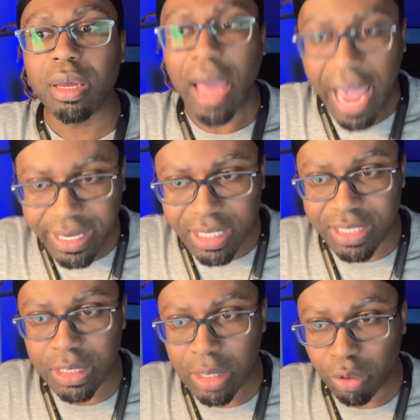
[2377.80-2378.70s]
acting
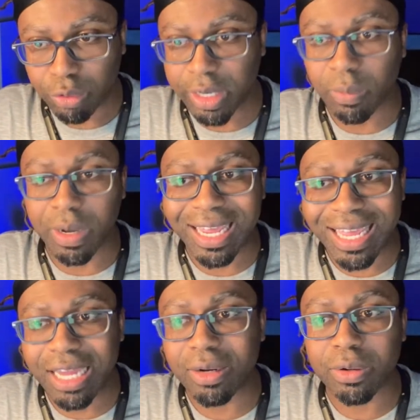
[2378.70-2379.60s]
as a notary with
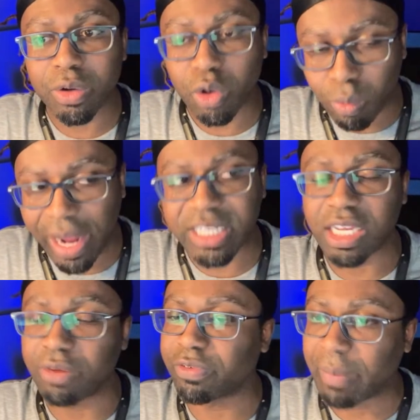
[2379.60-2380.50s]
incorrect
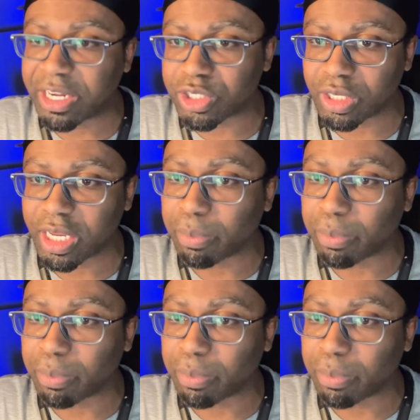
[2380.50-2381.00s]
information,